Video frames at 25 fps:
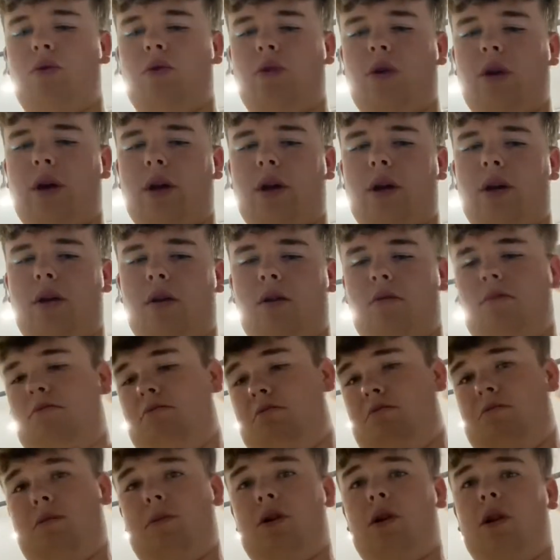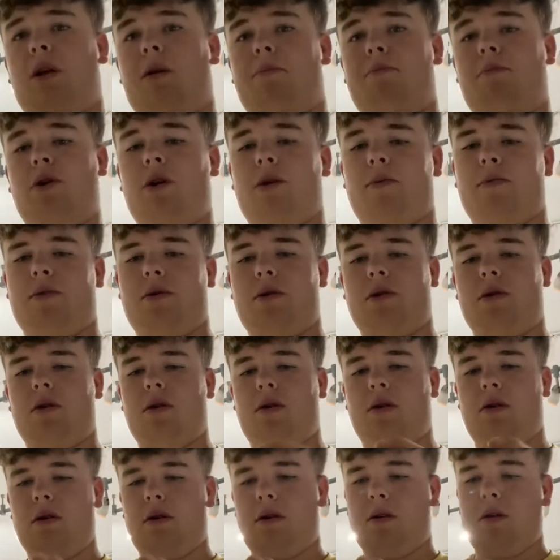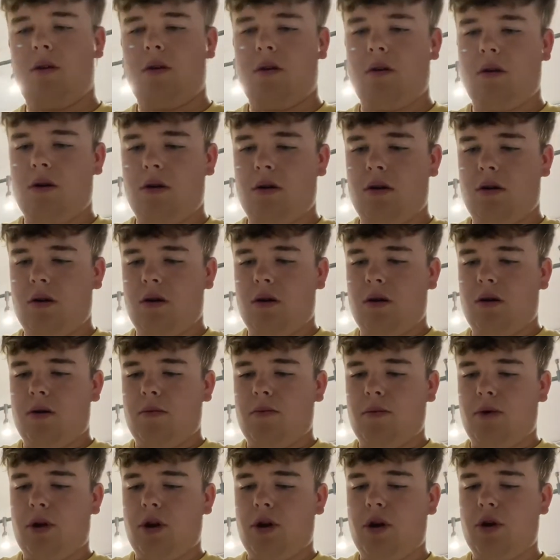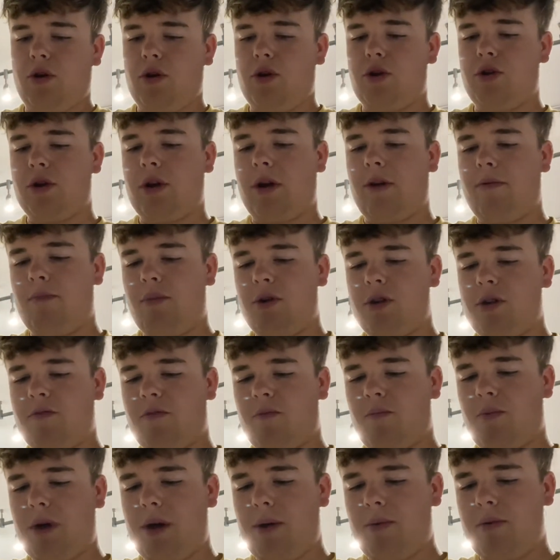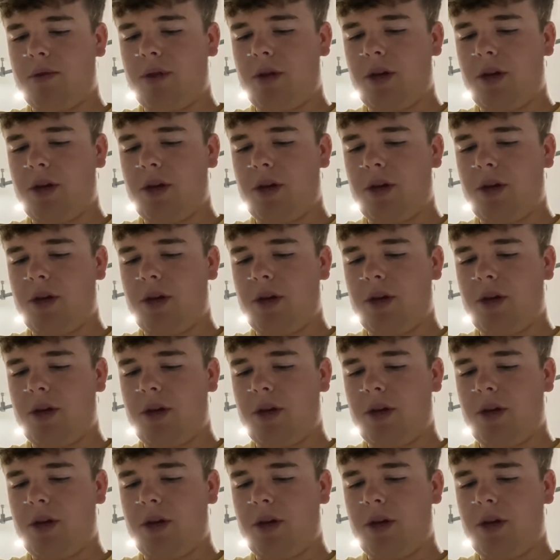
like clump up. You don't usually have much of a problem with that.